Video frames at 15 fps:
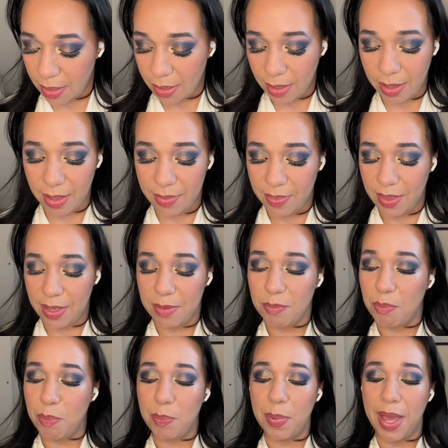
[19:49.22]
And then
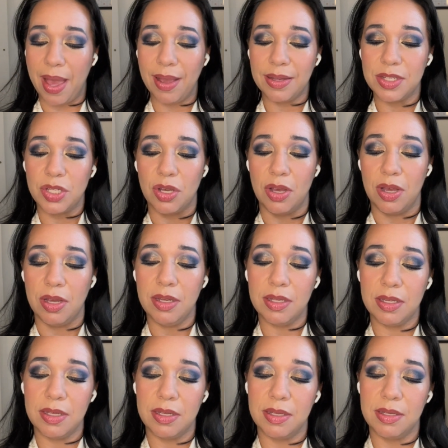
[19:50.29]
Back
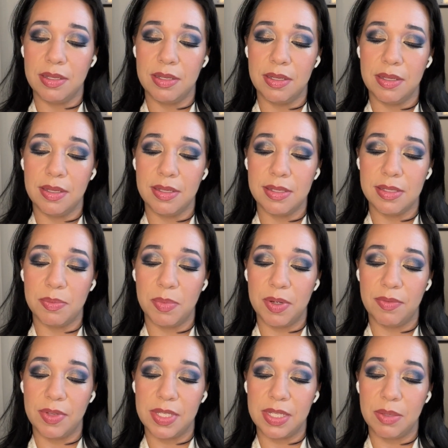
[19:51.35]
Talk, it's a bit of
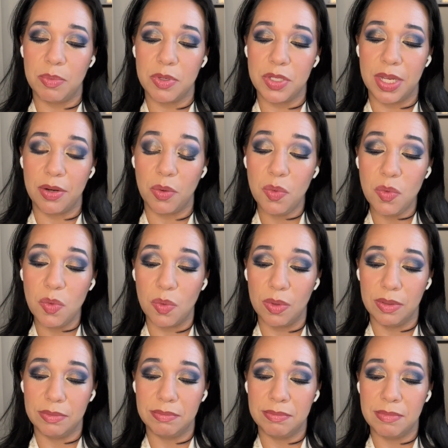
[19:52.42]
a deeper shade. Ooh,
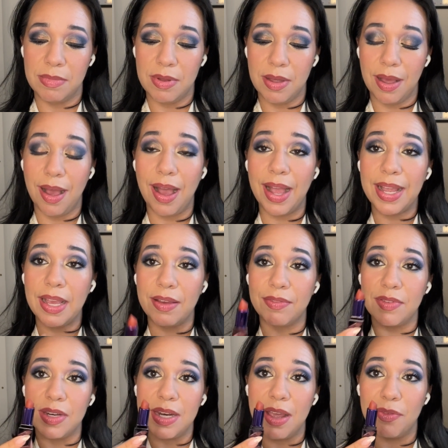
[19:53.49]
I have
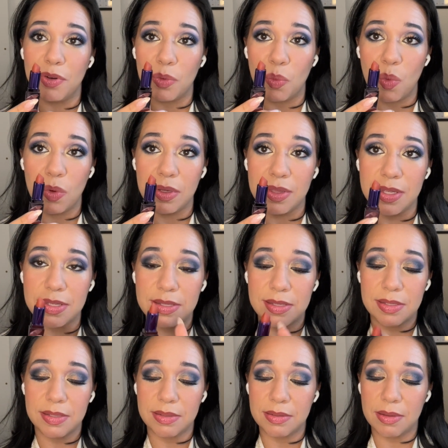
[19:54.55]
never worn this,
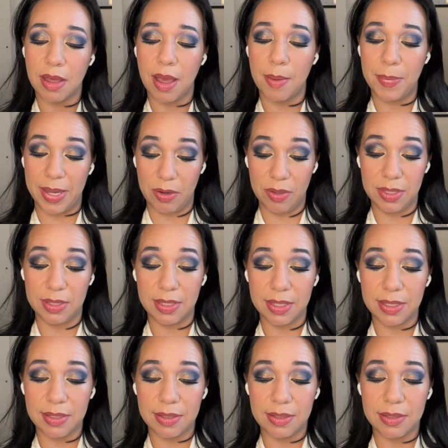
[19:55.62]
apparently.